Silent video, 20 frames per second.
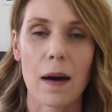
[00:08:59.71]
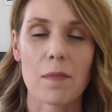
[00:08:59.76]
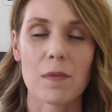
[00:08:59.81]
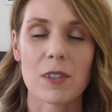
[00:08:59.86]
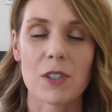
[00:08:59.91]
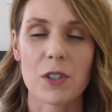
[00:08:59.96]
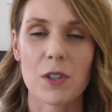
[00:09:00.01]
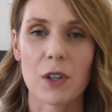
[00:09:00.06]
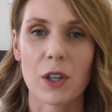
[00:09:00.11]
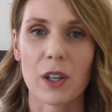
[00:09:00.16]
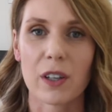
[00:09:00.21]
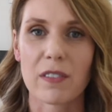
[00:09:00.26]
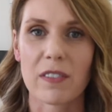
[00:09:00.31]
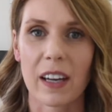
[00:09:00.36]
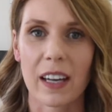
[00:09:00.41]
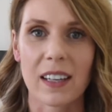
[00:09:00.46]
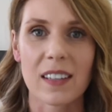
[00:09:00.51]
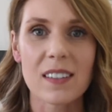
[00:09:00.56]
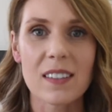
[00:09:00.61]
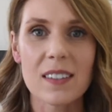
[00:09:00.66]
to your
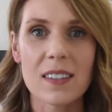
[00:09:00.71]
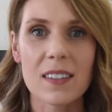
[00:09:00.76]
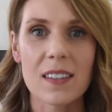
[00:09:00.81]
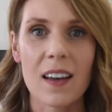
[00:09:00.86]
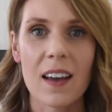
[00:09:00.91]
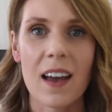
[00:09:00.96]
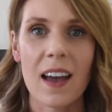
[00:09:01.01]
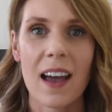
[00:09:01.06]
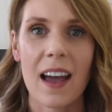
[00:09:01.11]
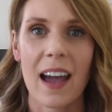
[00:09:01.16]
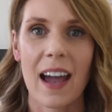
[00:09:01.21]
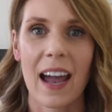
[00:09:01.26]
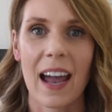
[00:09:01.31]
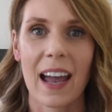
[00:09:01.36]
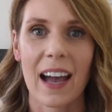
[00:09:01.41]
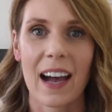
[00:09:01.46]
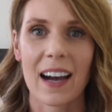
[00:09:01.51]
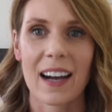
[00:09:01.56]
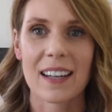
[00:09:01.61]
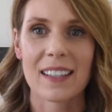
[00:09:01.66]
face.
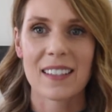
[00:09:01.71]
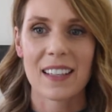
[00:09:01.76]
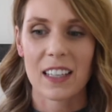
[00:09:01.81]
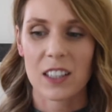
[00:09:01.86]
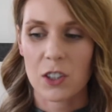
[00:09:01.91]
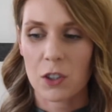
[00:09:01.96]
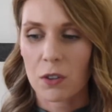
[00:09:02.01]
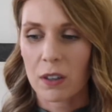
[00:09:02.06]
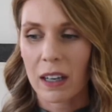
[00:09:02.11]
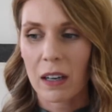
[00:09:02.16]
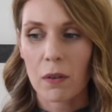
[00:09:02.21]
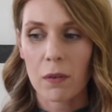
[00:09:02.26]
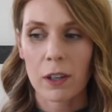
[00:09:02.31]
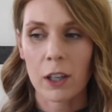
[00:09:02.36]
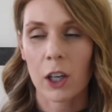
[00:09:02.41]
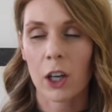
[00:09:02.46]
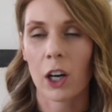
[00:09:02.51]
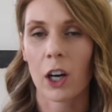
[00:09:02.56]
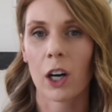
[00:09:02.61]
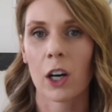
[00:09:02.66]
And it's great when
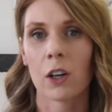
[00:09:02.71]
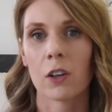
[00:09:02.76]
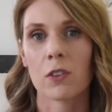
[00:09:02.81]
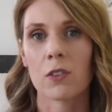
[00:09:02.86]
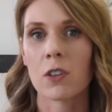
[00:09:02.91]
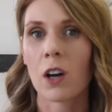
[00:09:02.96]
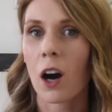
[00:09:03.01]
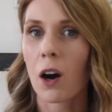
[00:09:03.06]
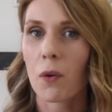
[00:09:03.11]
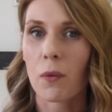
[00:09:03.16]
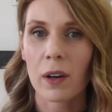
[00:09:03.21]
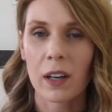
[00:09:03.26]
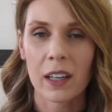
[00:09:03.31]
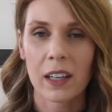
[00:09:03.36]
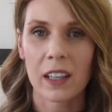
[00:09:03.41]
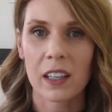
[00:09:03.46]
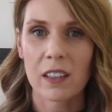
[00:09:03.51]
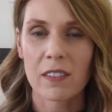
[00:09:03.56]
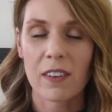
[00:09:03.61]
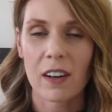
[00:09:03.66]
you're not wearing
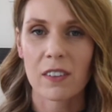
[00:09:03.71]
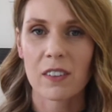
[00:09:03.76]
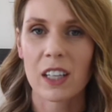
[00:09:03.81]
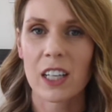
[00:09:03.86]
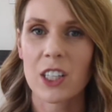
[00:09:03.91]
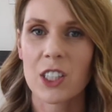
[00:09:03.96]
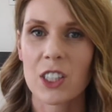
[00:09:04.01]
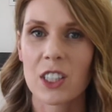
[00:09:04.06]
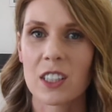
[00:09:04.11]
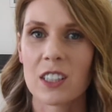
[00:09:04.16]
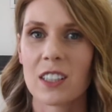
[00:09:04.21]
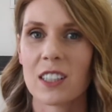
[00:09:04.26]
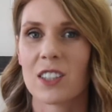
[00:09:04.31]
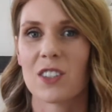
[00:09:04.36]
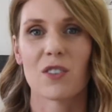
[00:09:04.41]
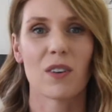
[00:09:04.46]
any foundation. It's